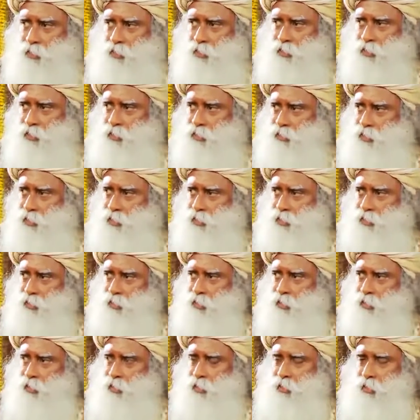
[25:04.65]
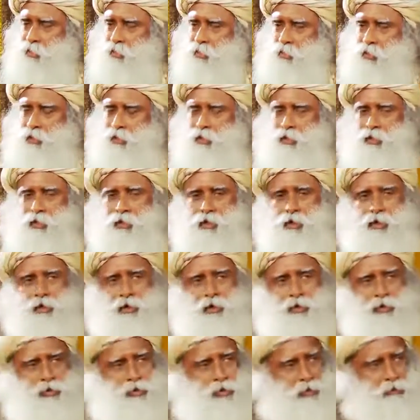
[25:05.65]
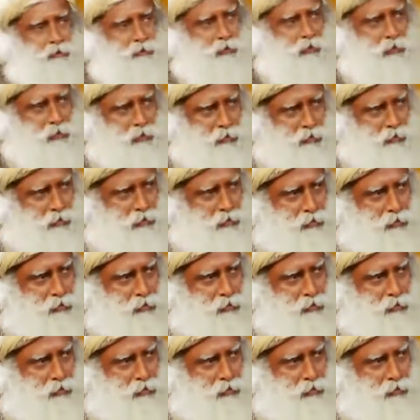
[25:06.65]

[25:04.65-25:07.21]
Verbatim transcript: This is the rule of law.